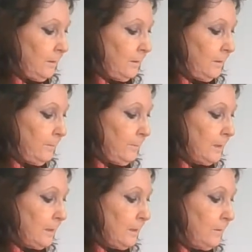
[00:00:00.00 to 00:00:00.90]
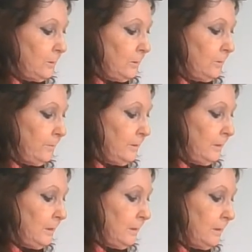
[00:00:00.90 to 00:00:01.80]
coming out over
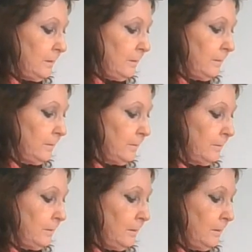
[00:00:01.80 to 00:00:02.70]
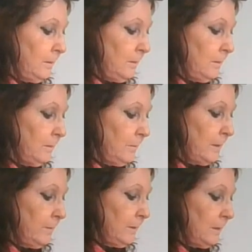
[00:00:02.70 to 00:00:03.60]
there. I'm
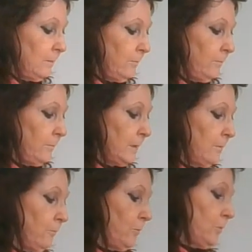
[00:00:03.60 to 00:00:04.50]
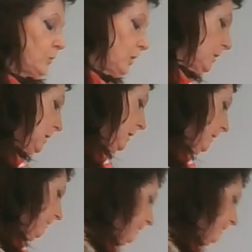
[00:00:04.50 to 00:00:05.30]
having that rock just there,